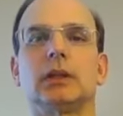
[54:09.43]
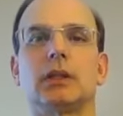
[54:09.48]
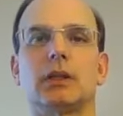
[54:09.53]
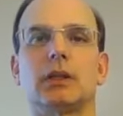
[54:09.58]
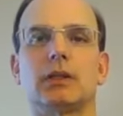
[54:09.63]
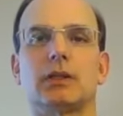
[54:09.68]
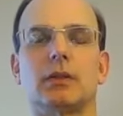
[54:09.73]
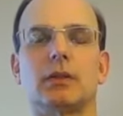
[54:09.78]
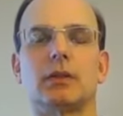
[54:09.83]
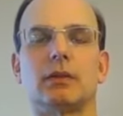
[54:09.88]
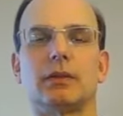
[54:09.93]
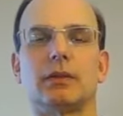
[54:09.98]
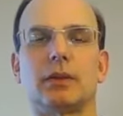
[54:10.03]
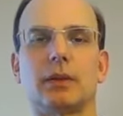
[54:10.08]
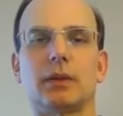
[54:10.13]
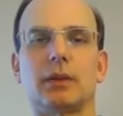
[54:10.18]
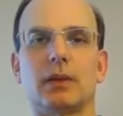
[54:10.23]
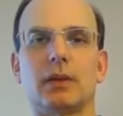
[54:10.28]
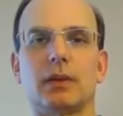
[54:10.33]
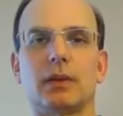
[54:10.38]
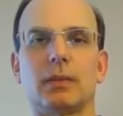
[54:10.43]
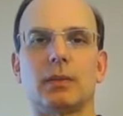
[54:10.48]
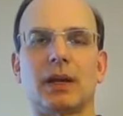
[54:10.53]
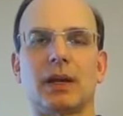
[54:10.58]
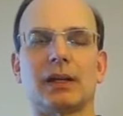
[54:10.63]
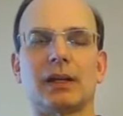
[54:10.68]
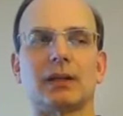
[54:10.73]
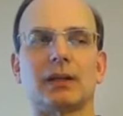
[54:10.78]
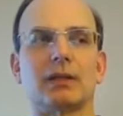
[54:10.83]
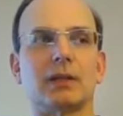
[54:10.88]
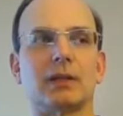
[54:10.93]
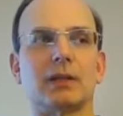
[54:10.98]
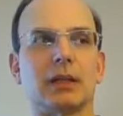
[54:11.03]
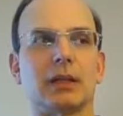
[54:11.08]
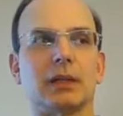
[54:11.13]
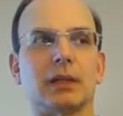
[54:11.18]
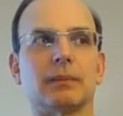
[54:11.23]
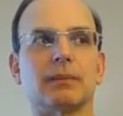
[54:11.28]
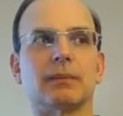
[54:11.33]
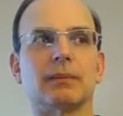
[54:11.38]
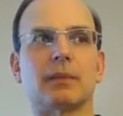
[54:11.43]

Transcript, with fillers: serve humanity,